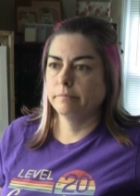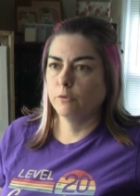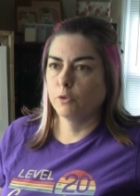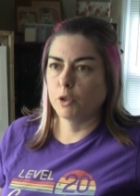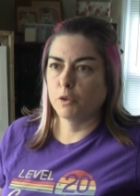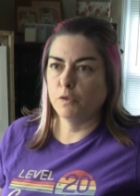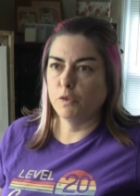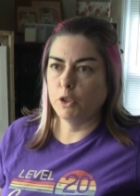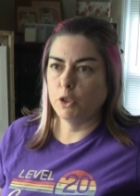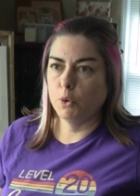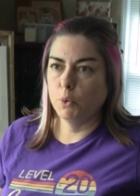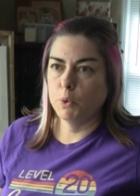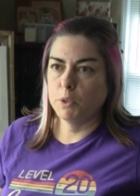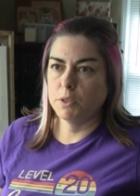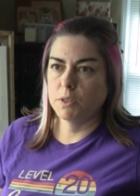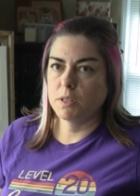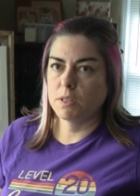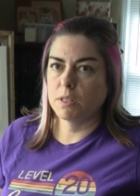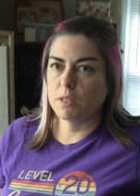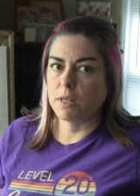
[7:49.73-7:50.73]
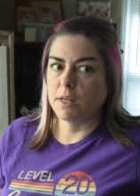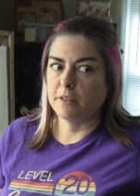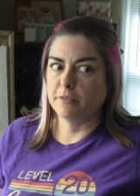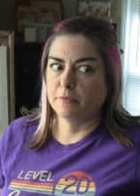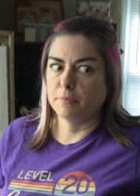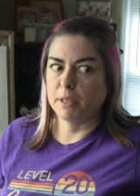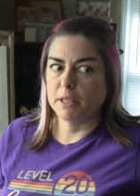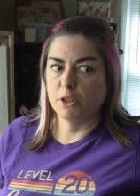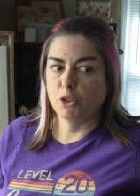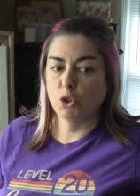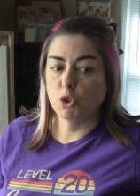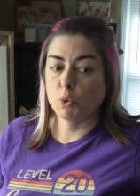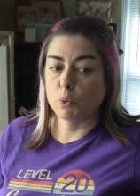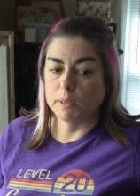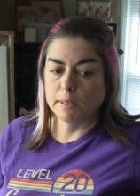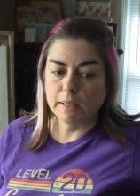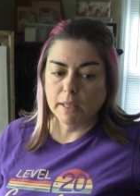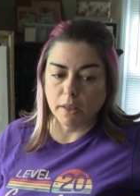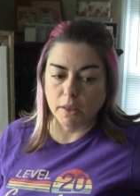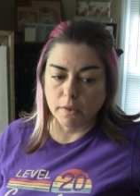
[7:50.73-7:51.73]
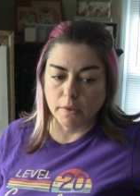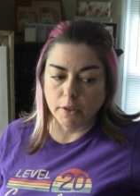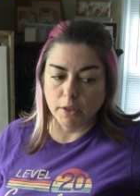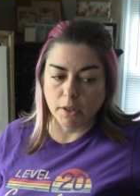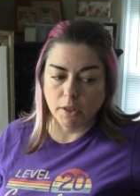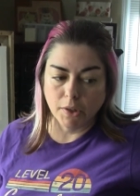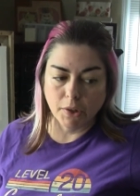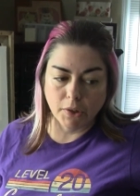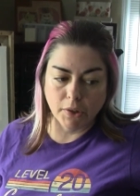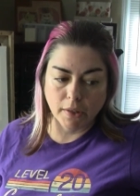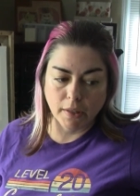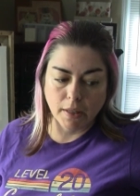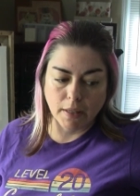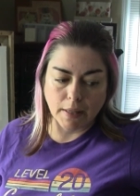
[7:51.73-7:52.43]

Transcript: review and stuff by the 23rd,